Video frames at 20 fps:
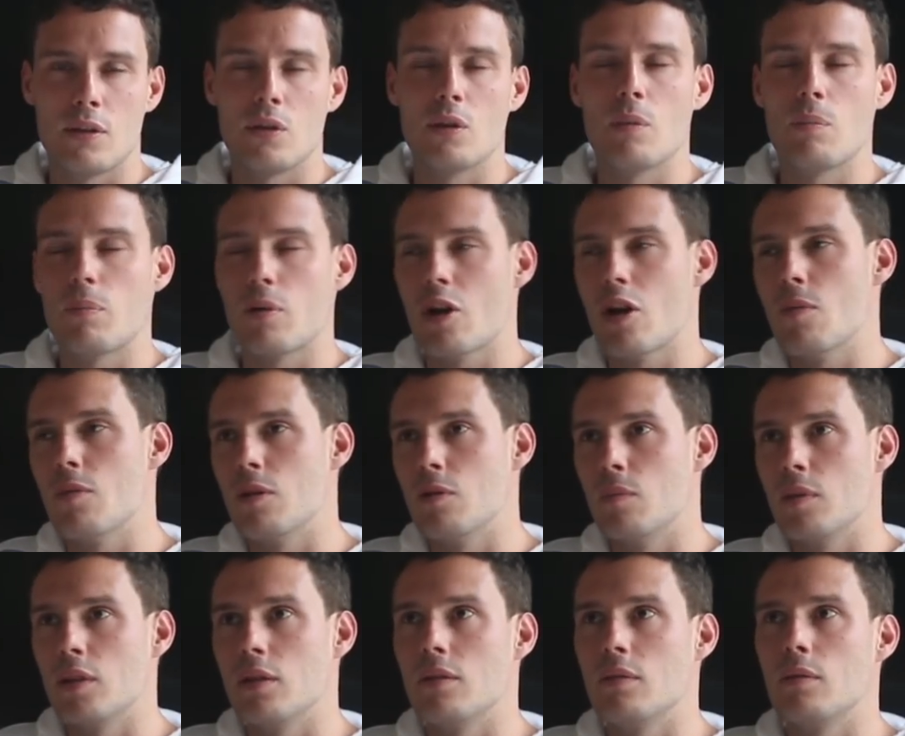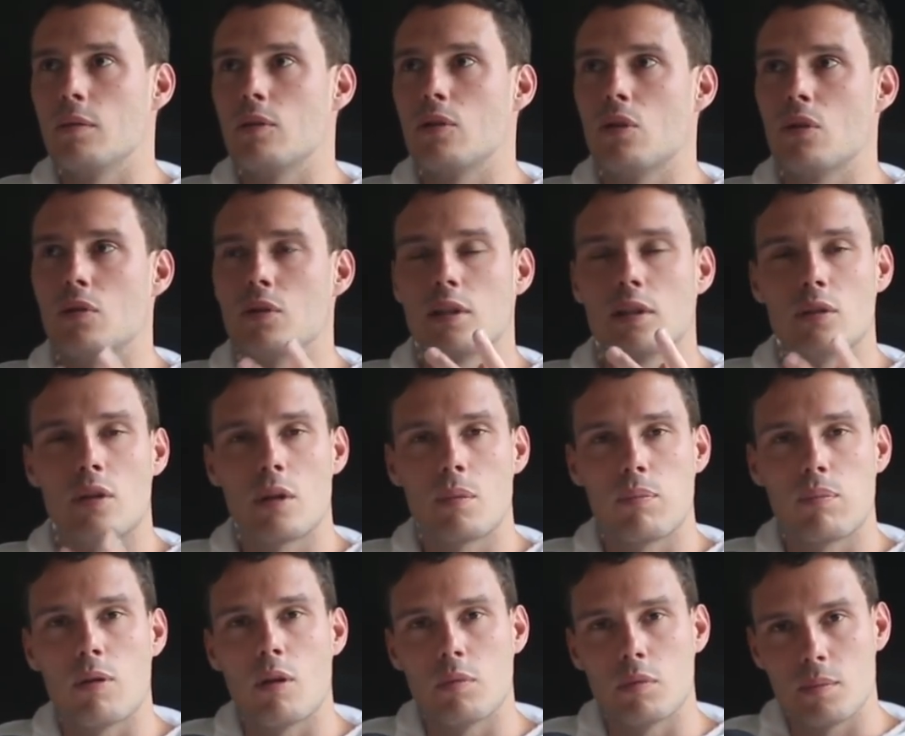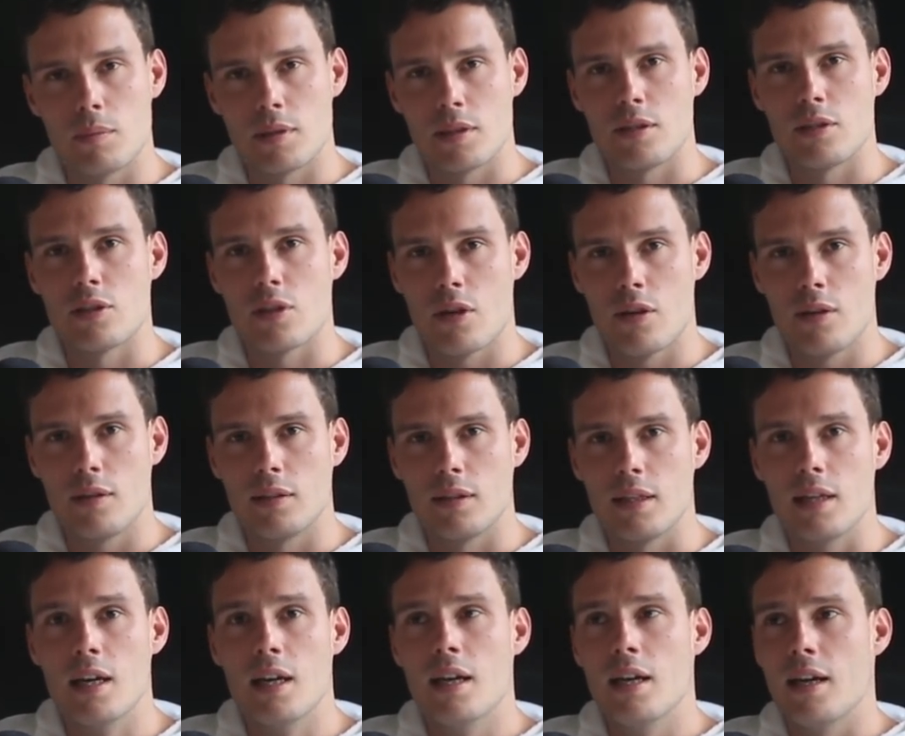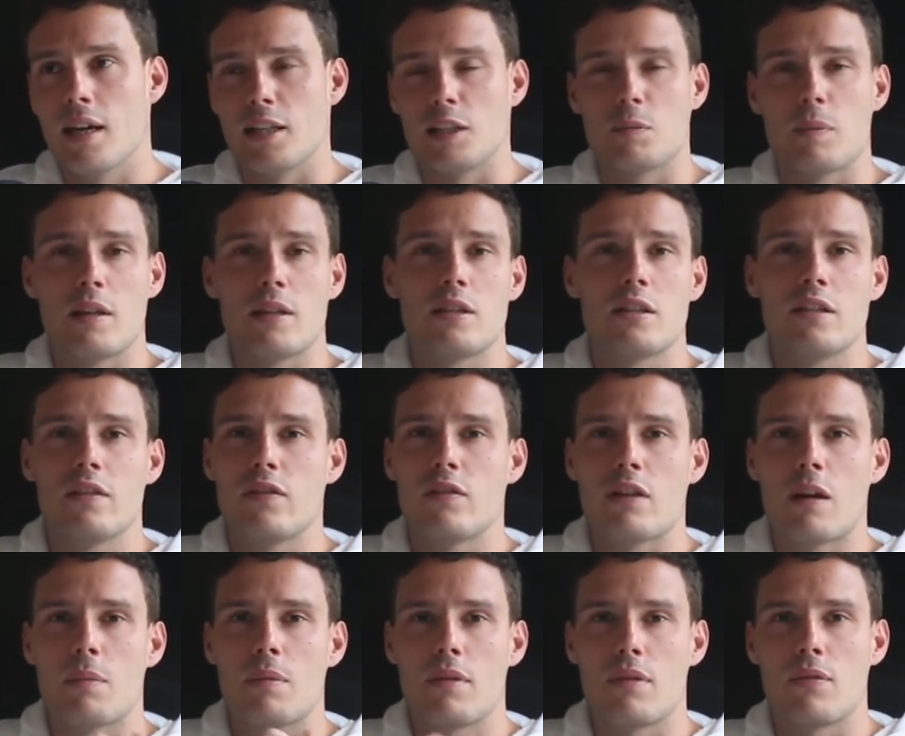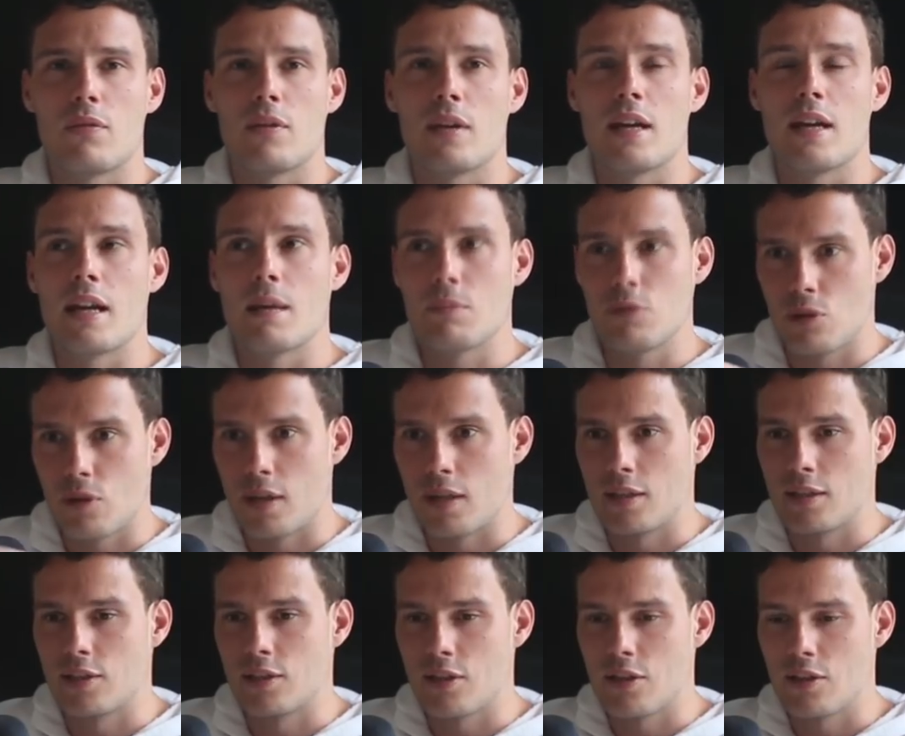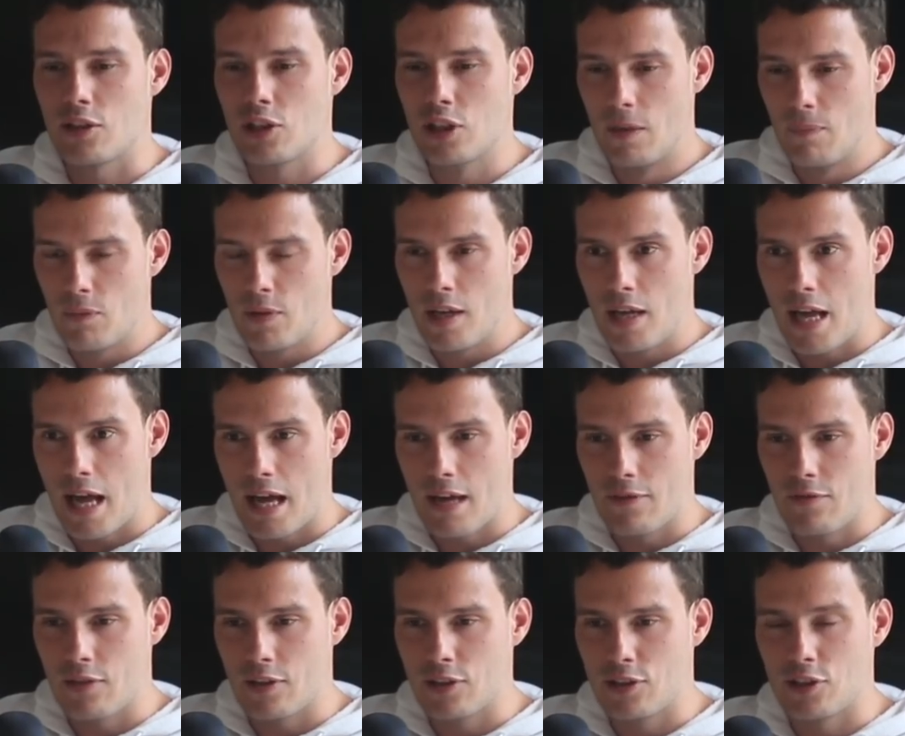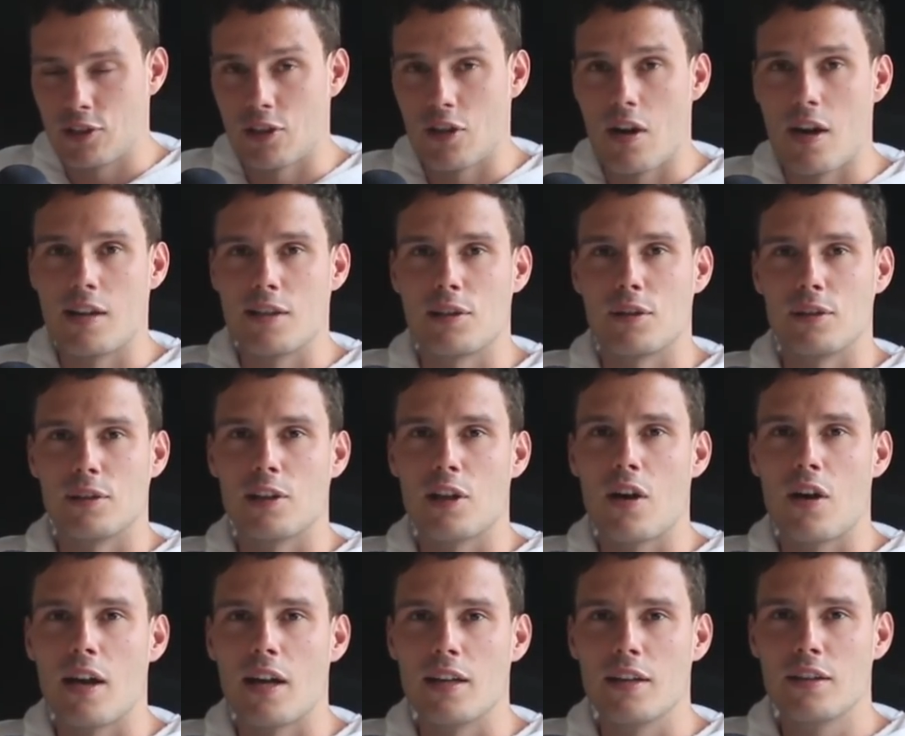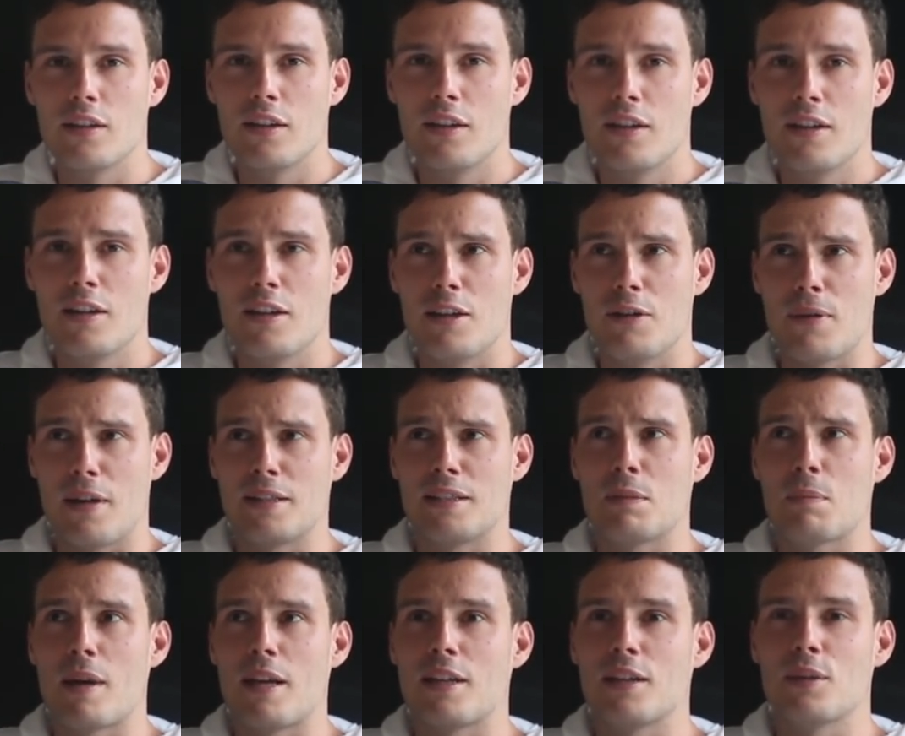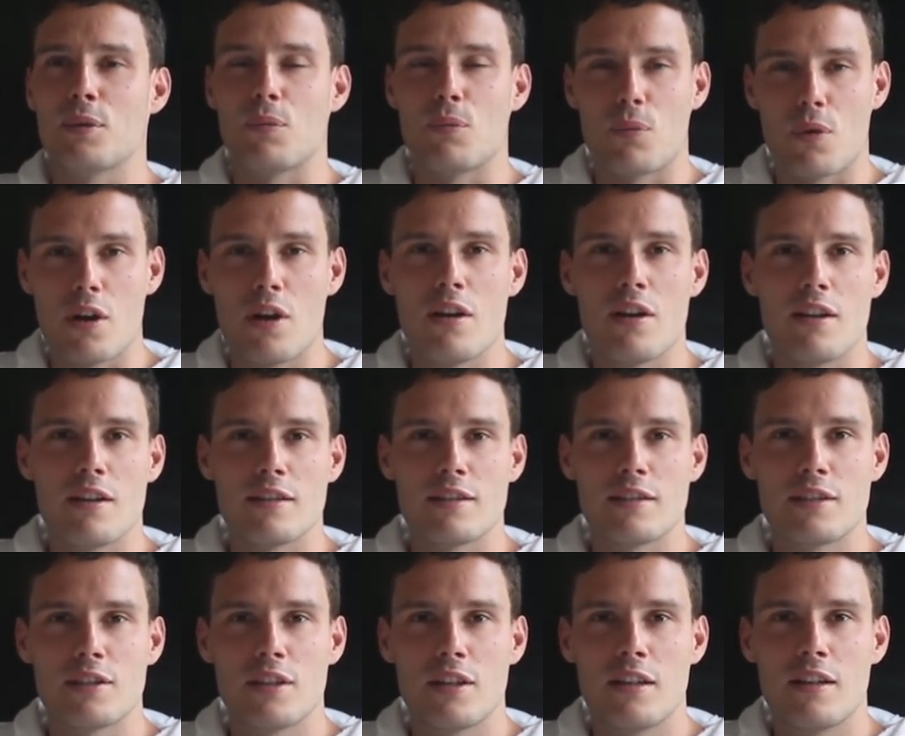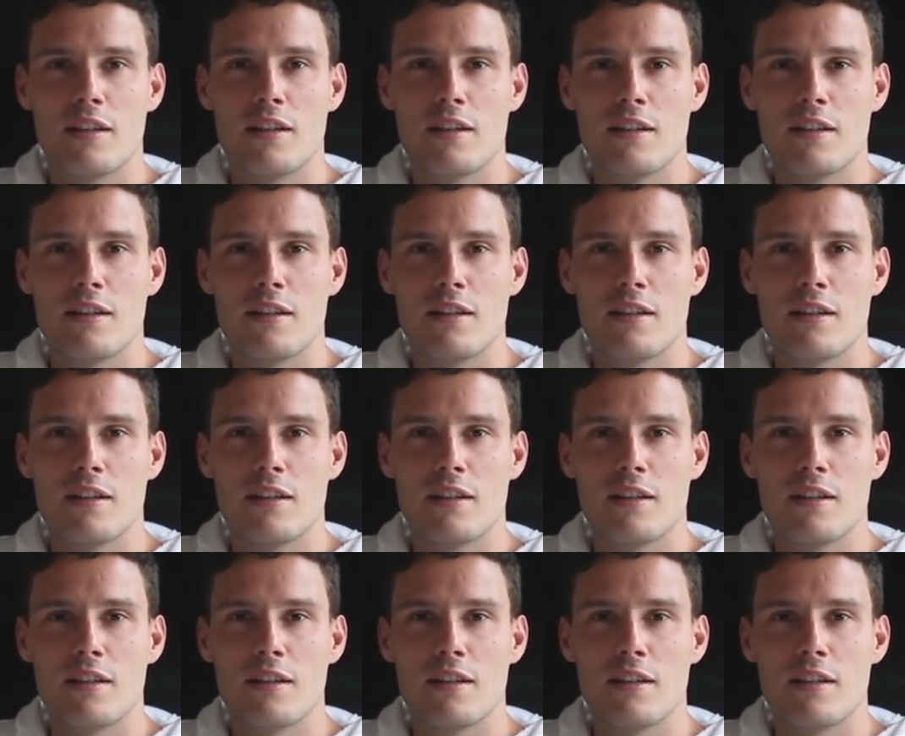not permanent, but you're causing a lot of problems internally, especially if you're up at 3 a.m. trying to search how to fix tinnitus online you're actually making it worse.